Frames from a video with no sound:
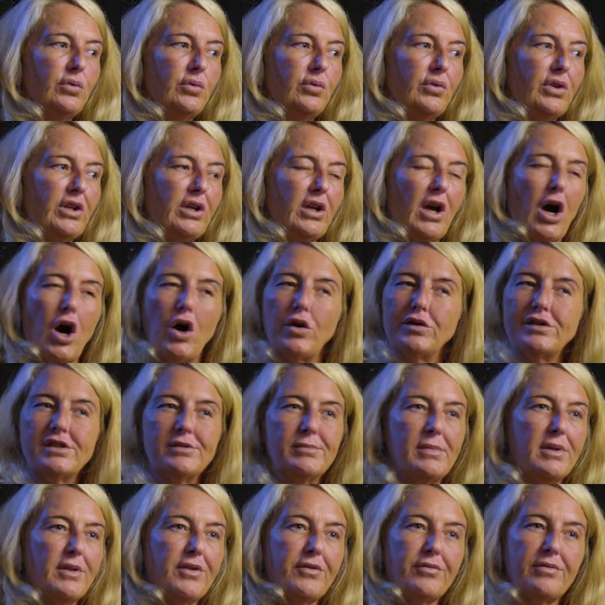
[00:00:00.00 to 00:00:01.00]
the
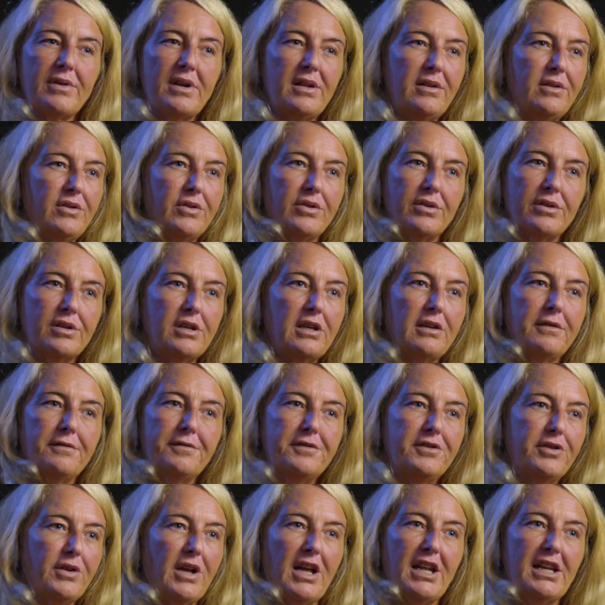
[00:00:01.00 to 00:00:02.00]
ultimate threat you can
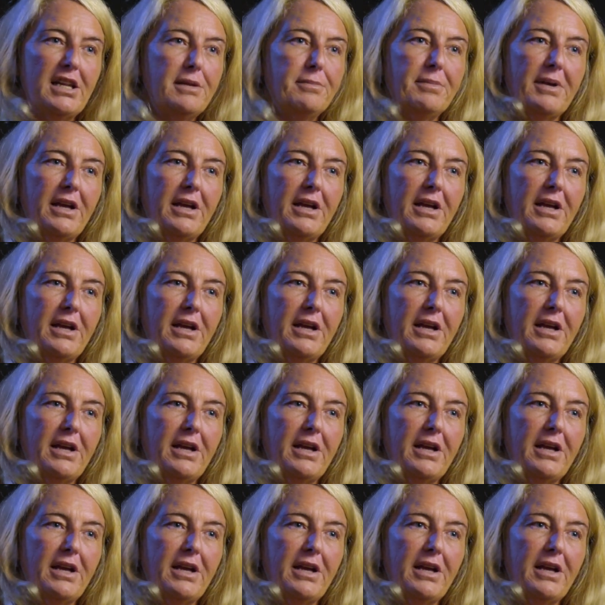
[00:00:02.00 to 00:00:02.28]
give to any